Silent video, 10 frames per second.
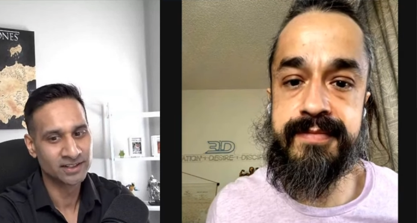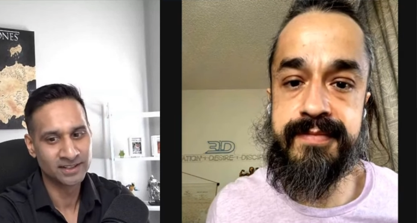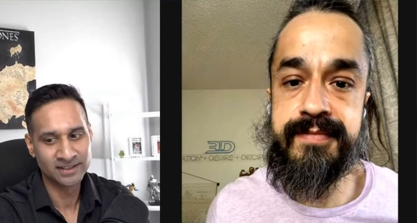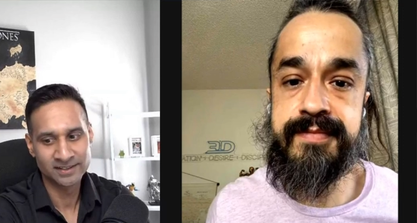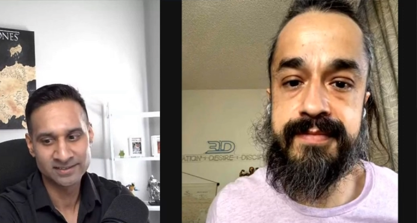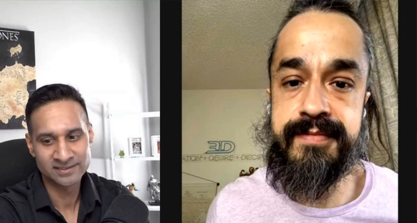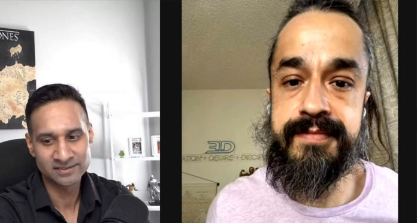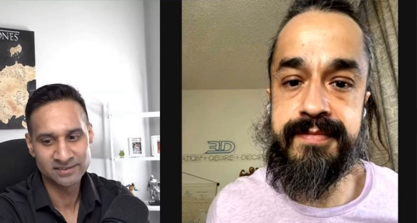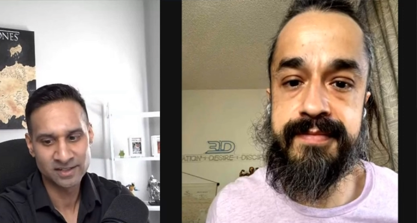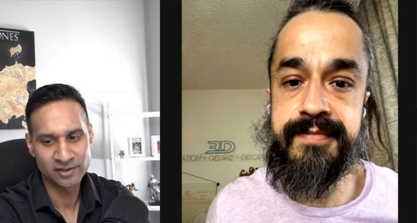Speaker 1: uh,
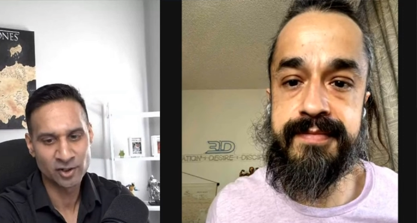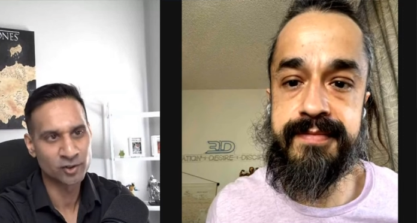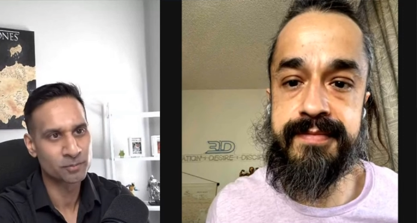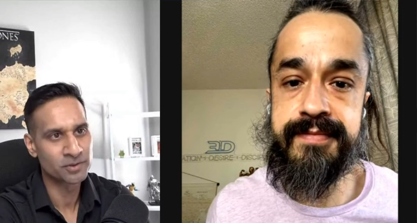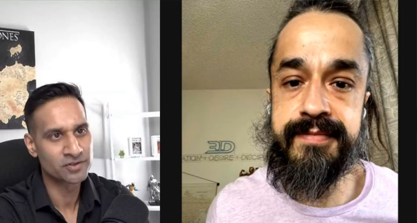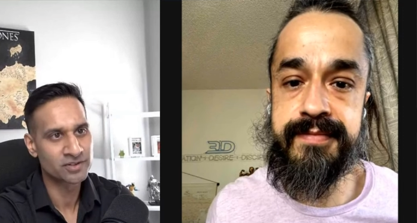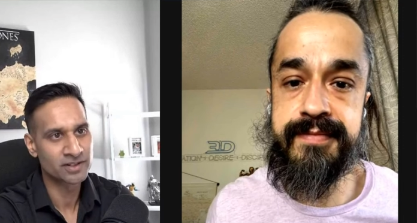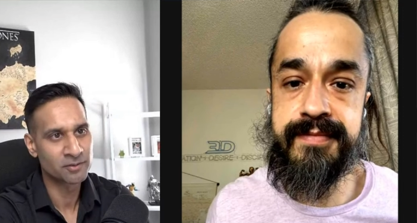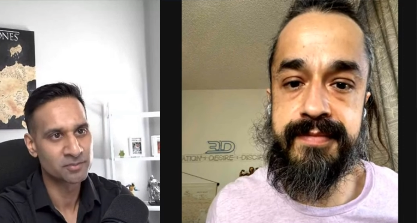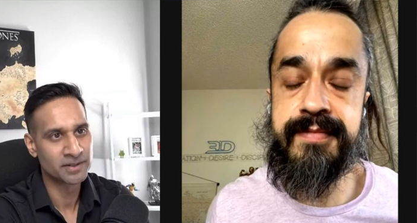a younger person
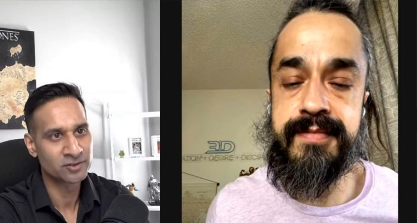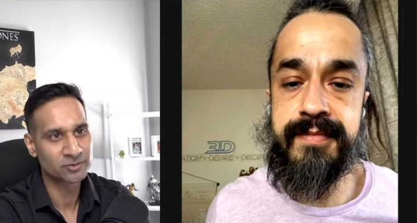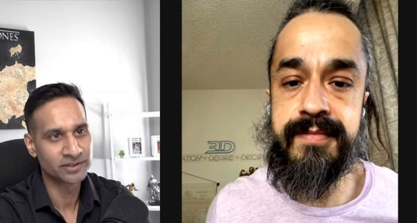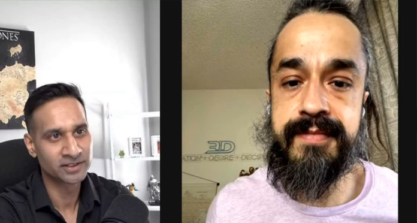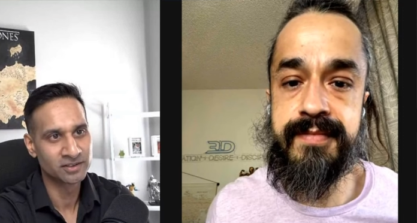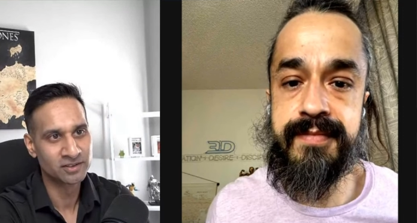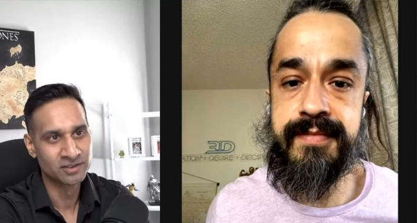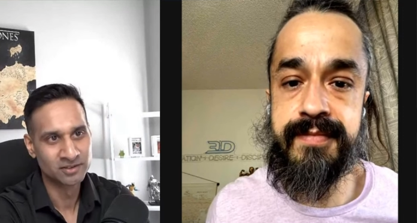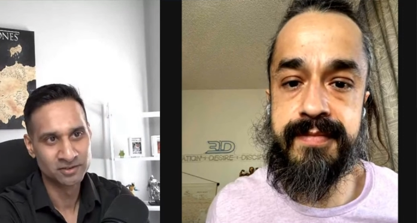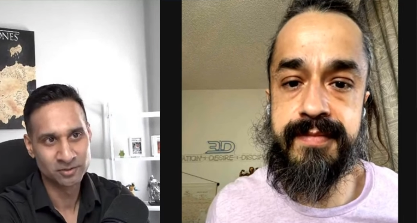I was mentoring
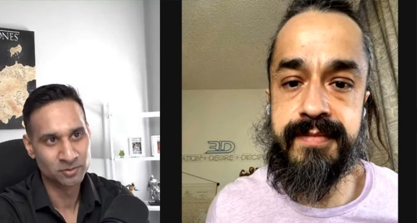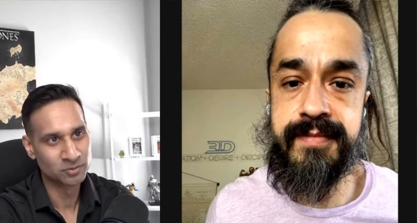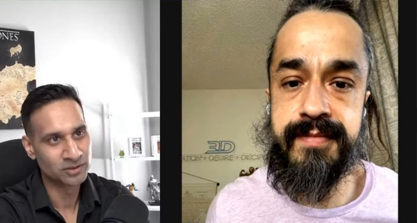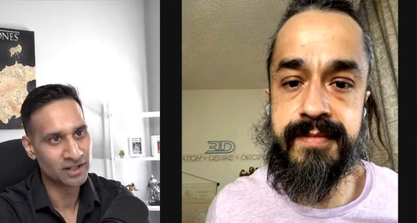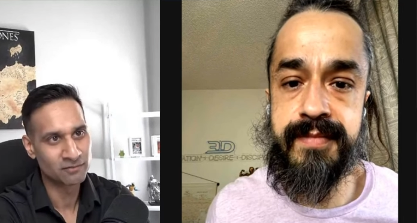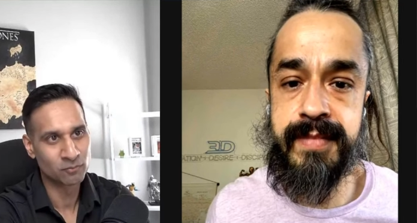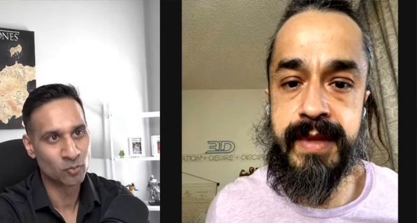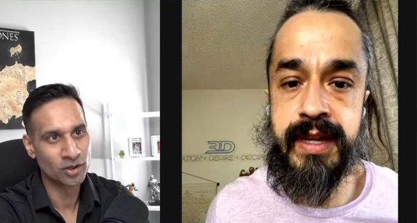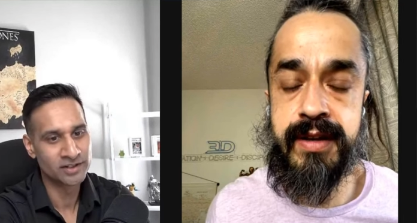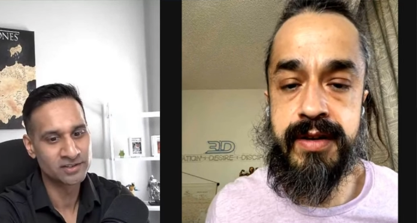who kind of
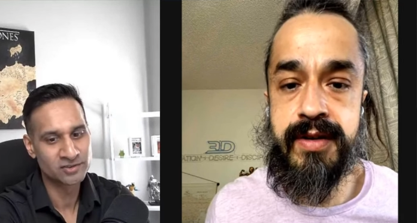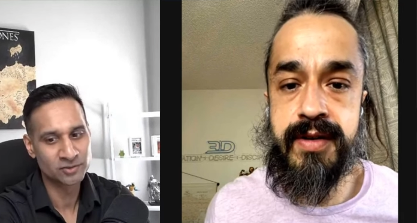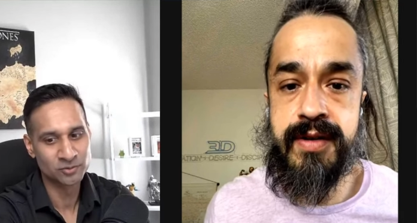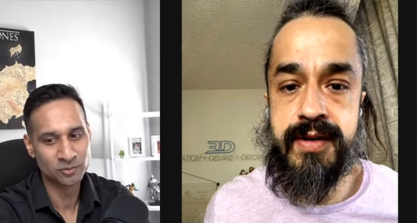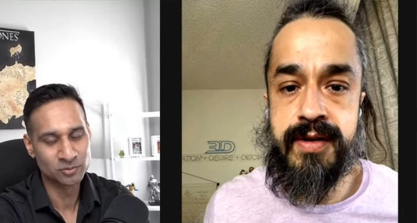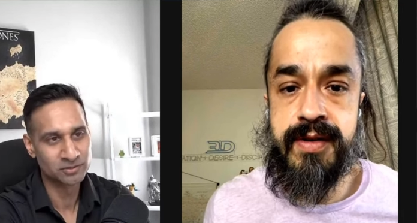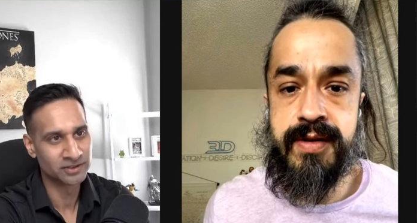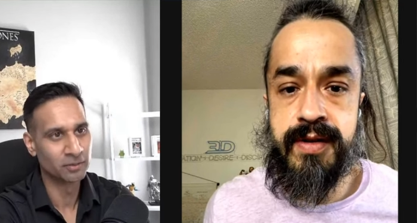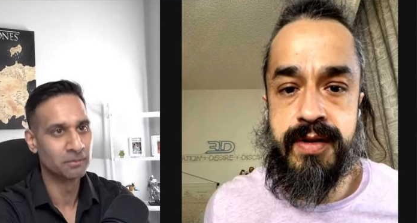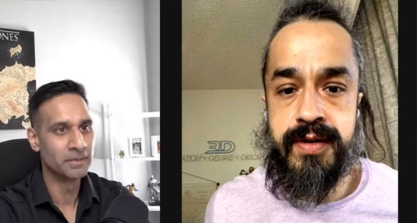wanted to
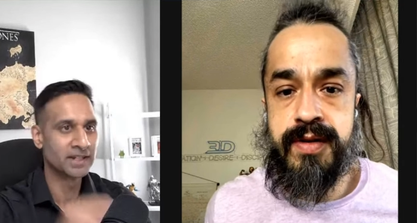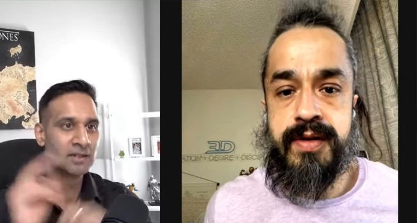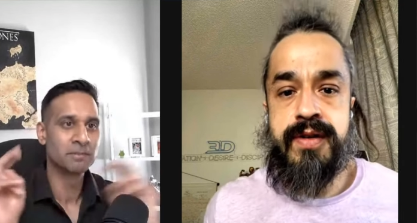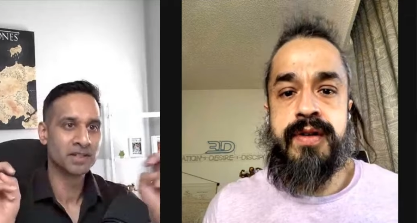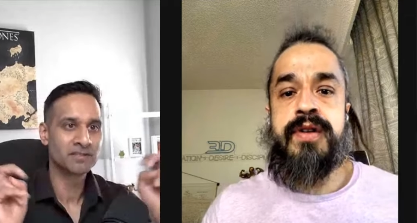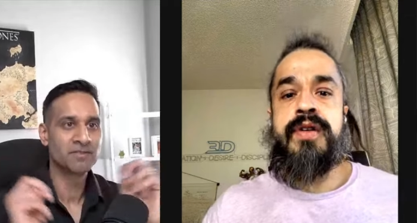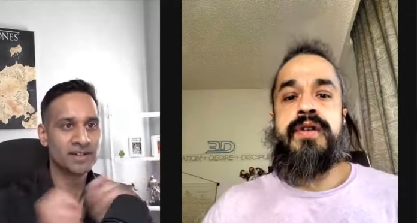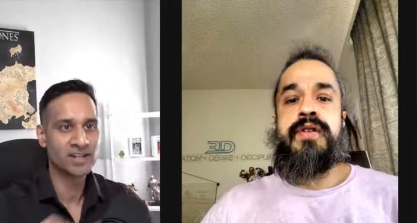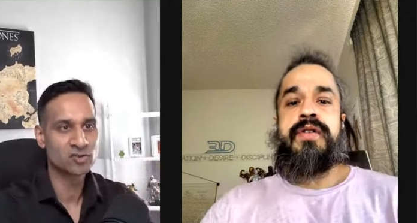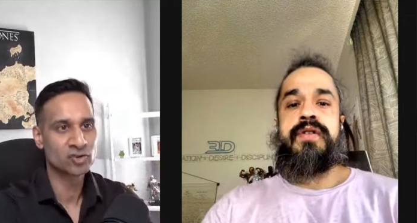you know make it big
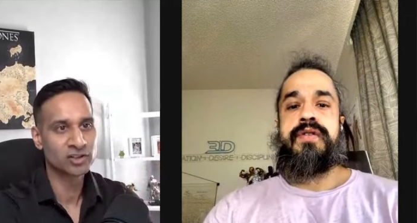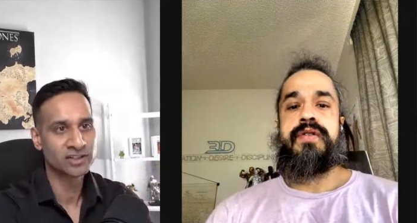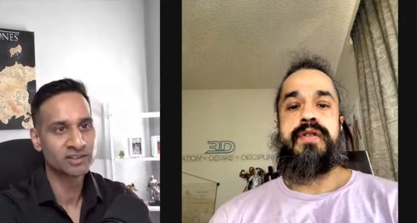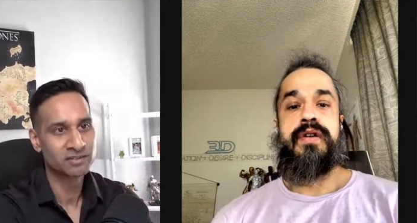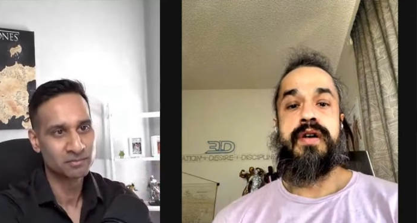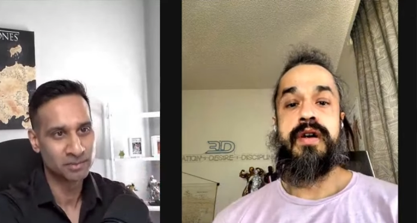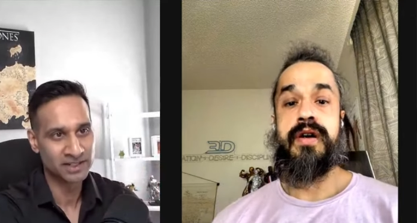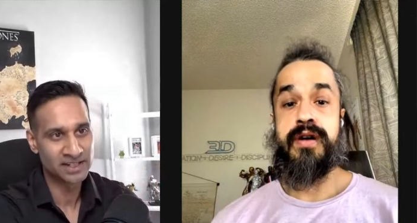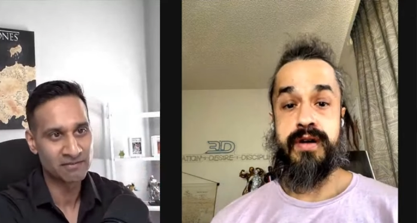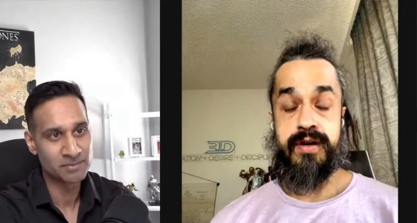financially, but
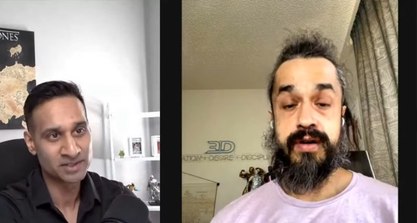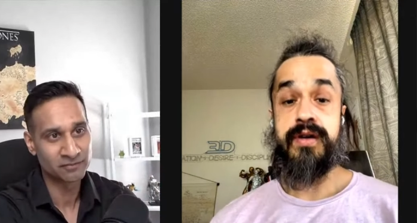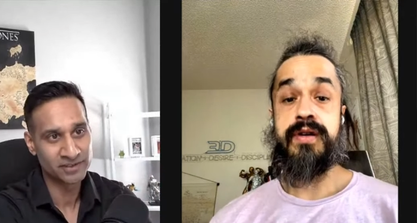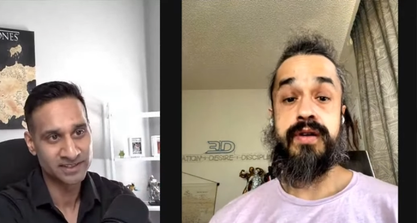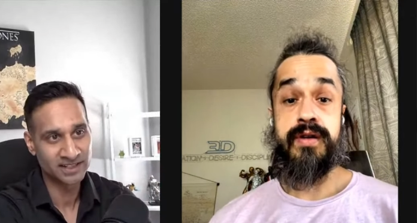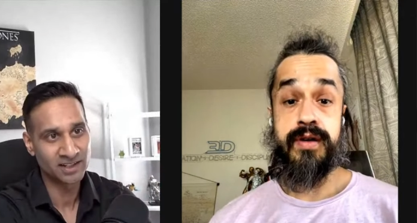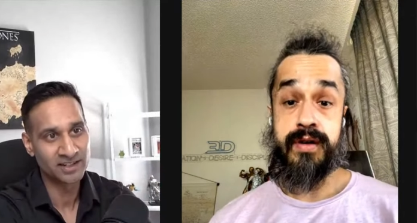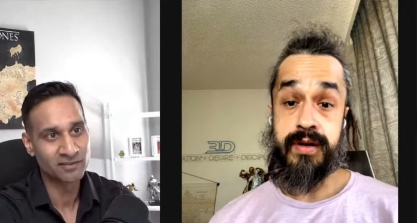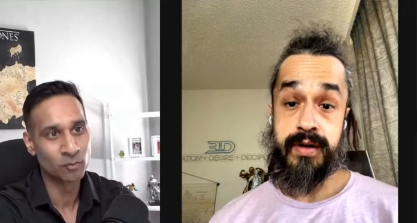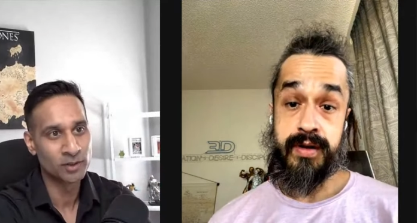he gave himself a
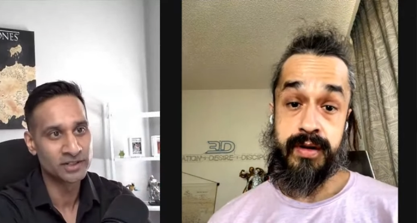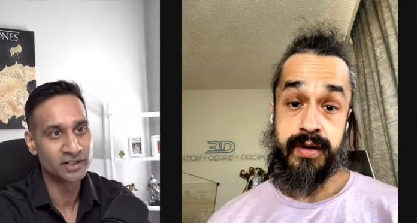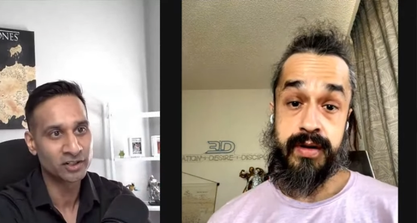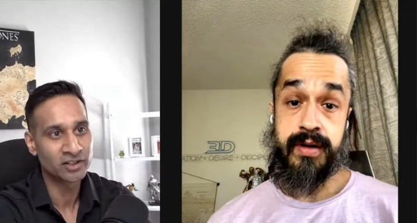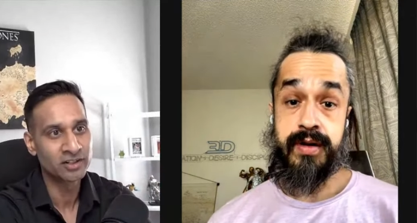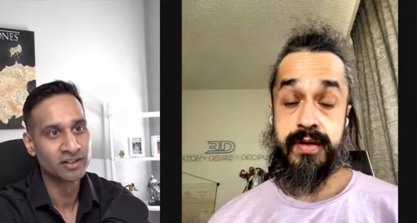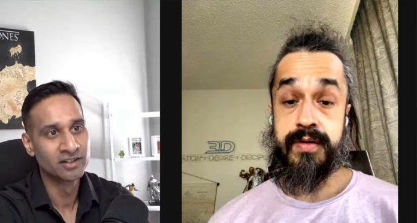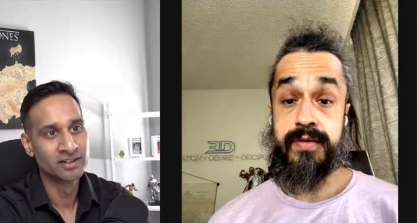deadline of one year.